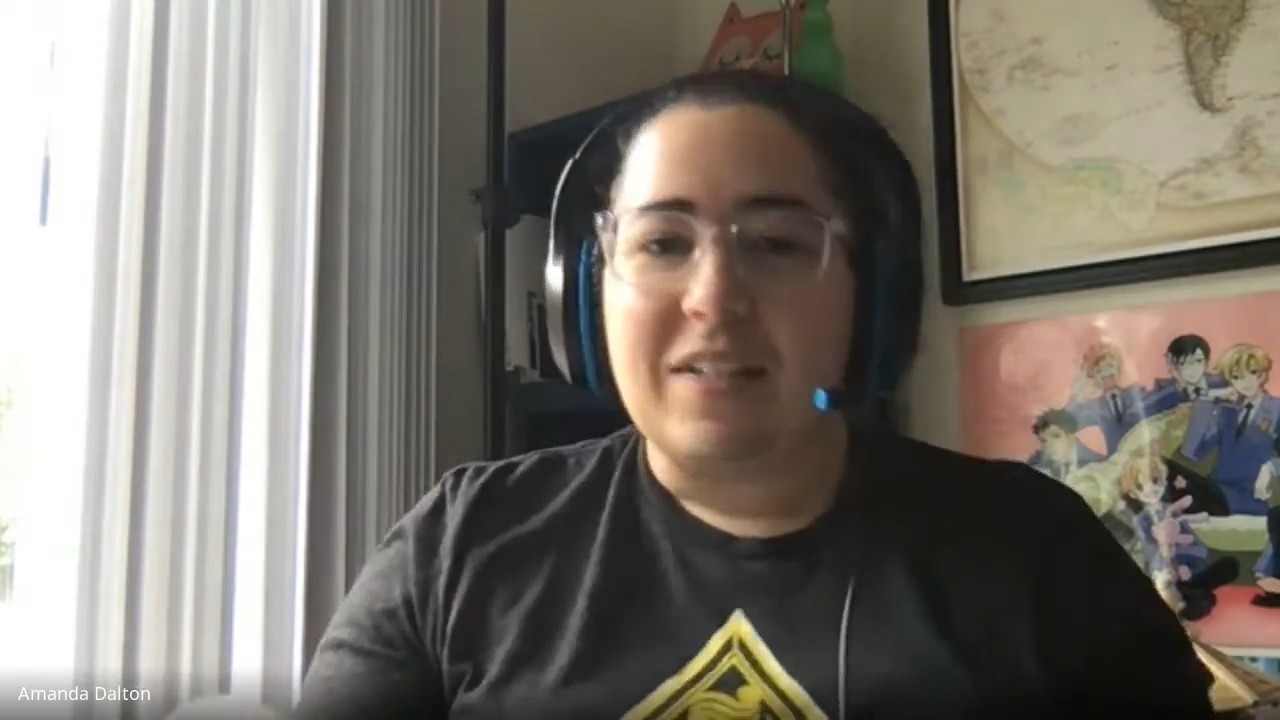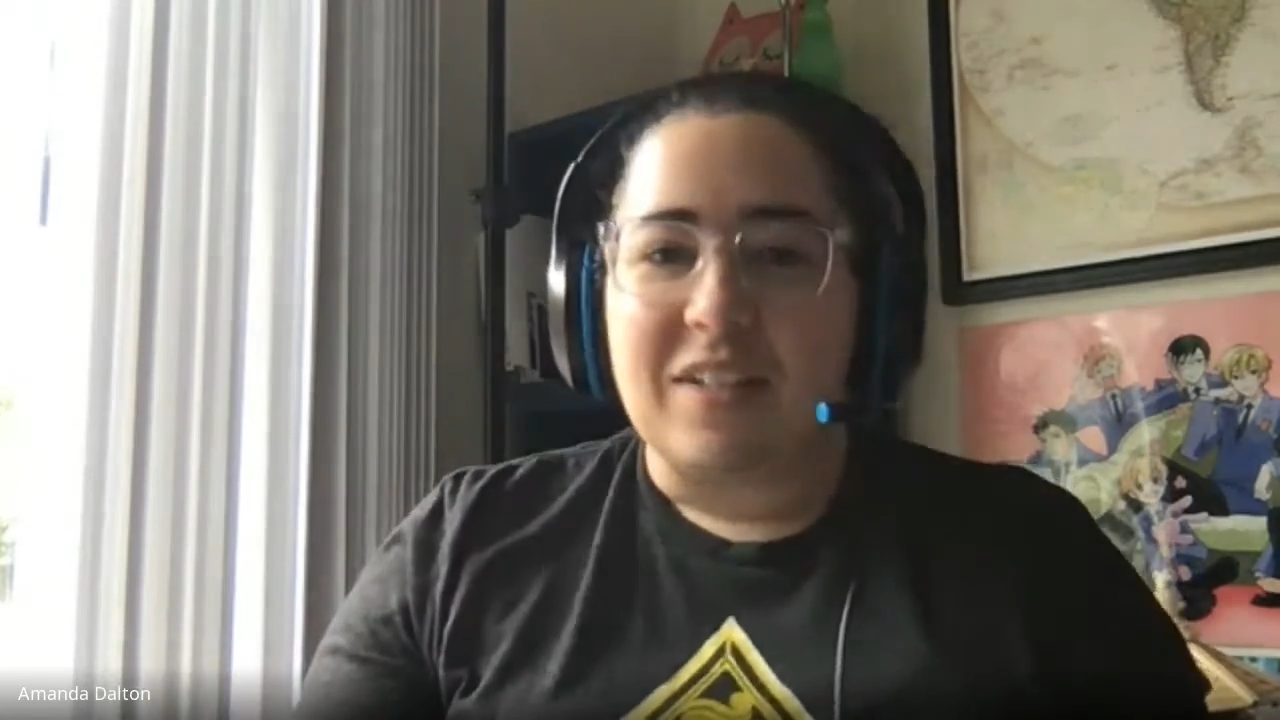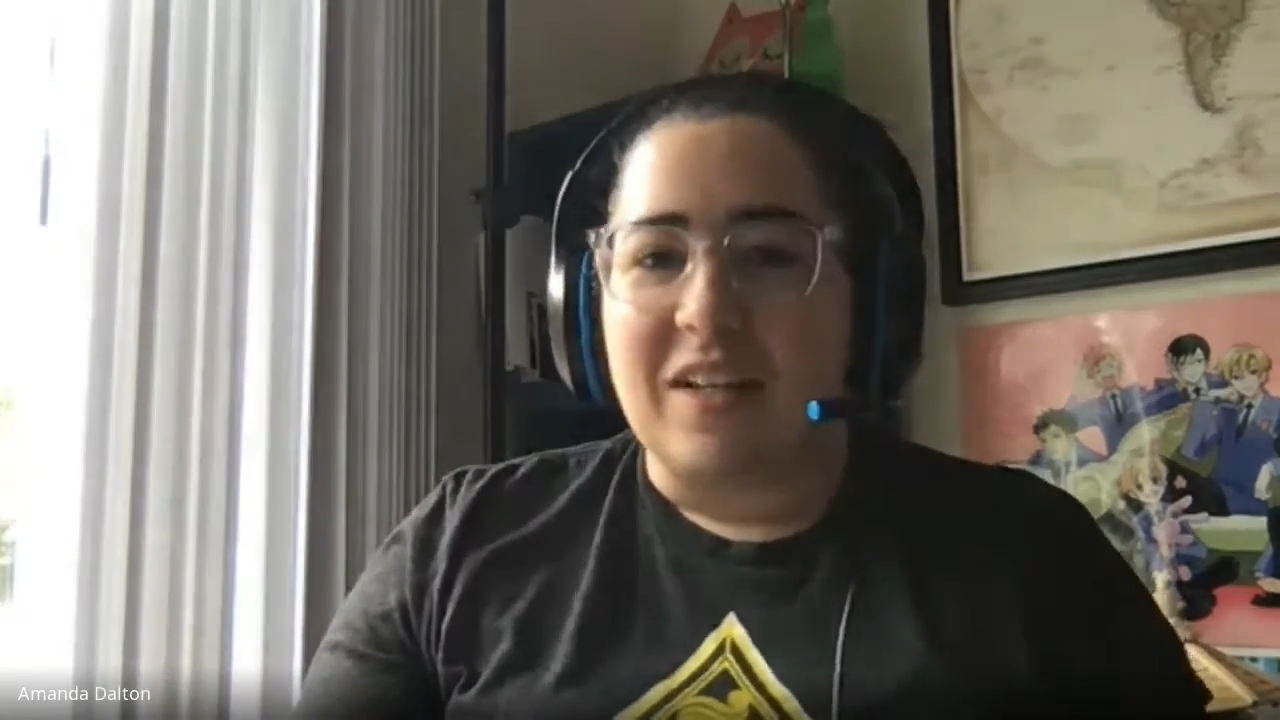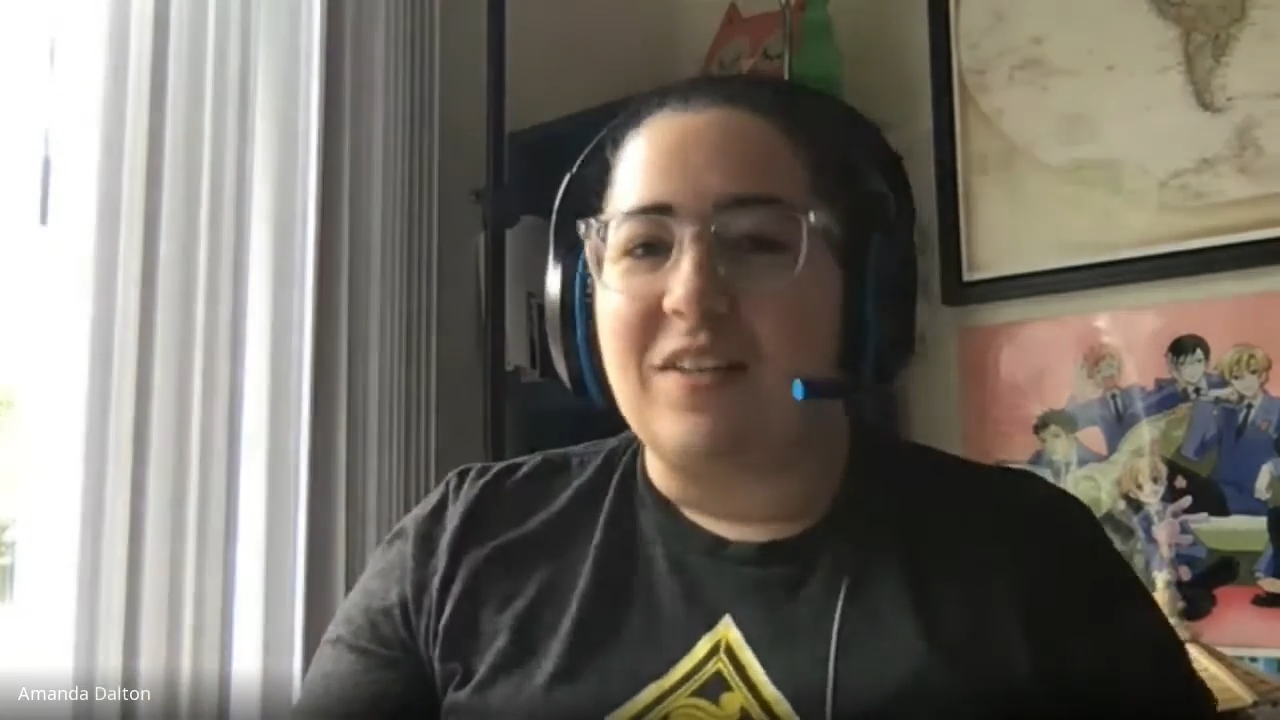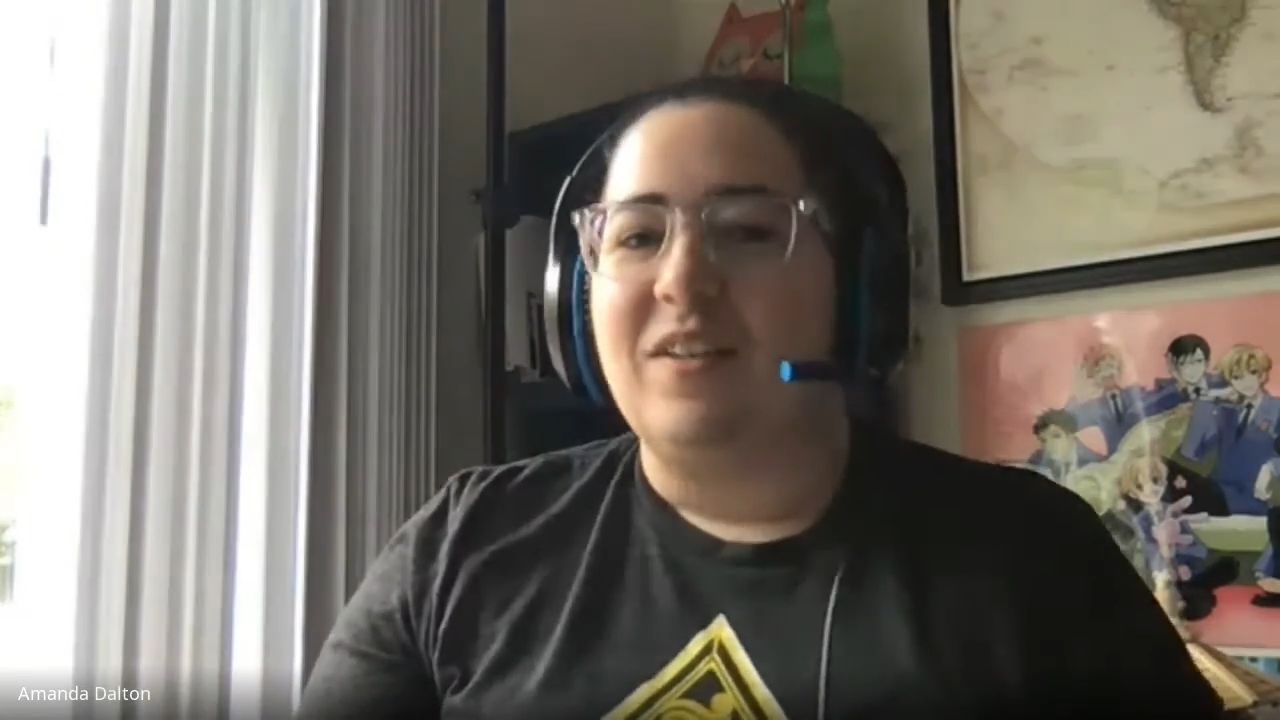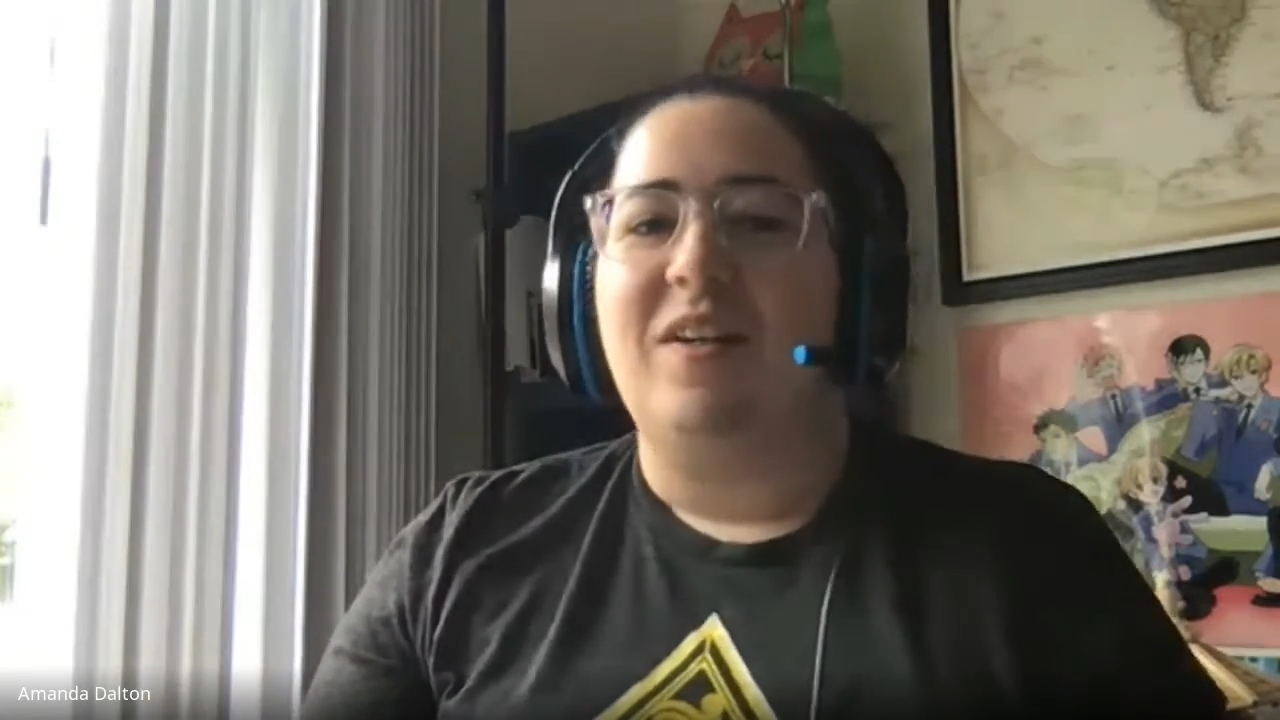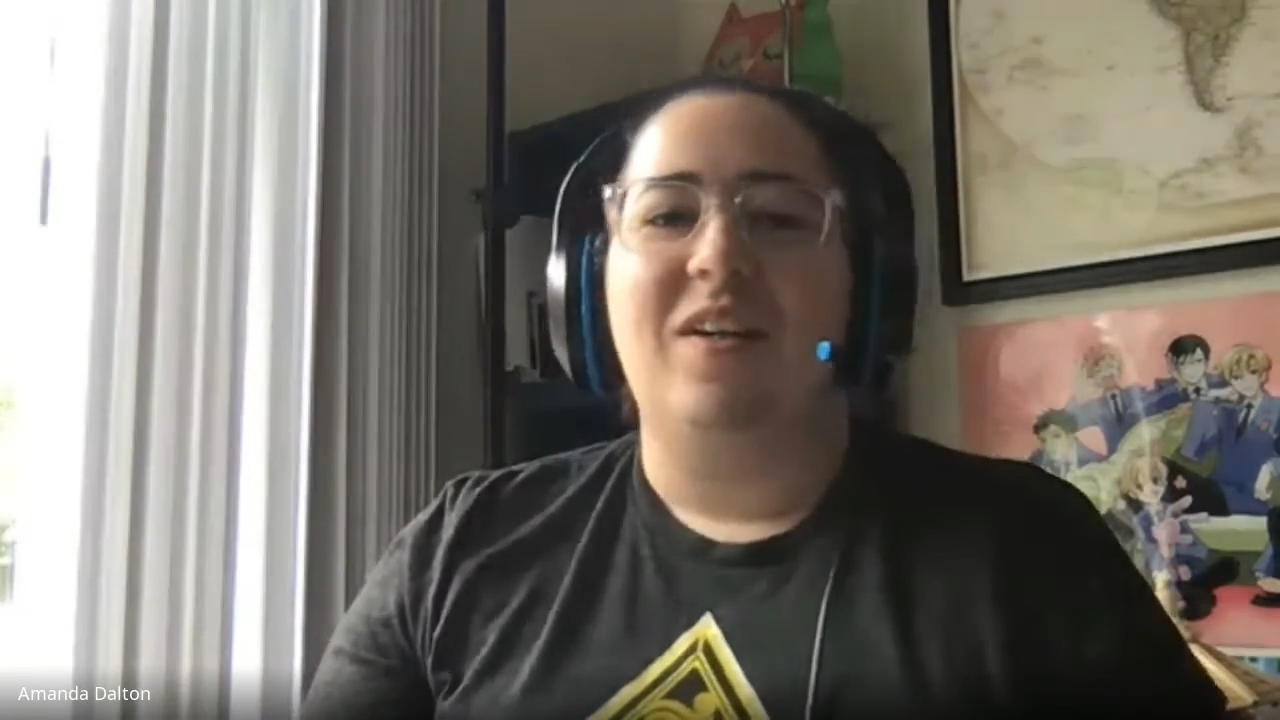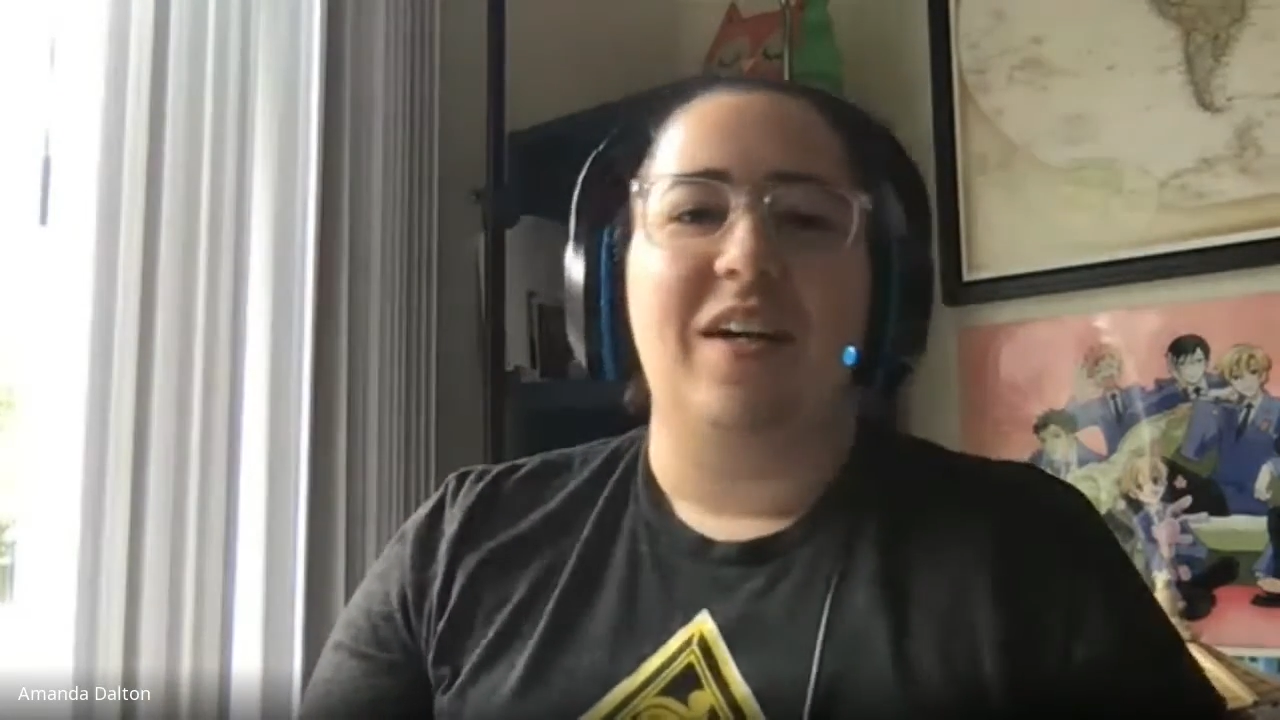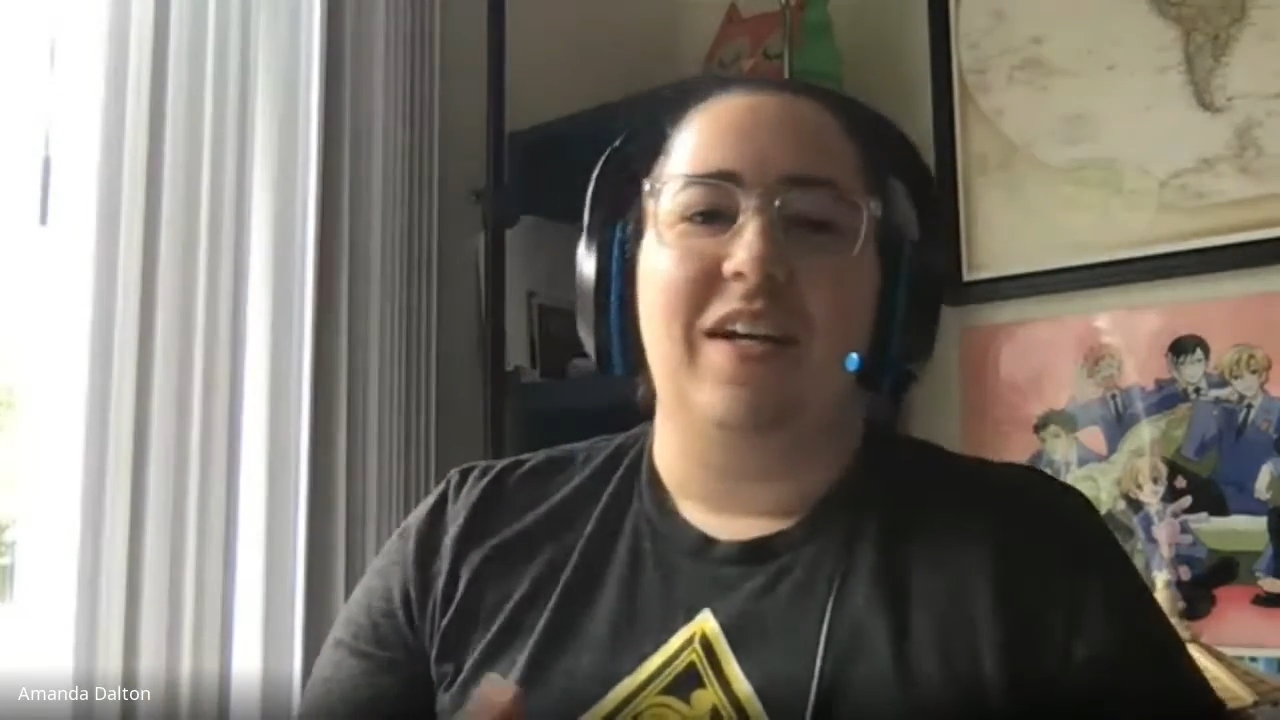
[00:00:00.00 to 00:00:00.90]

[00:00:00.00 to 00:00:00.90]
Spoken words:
together,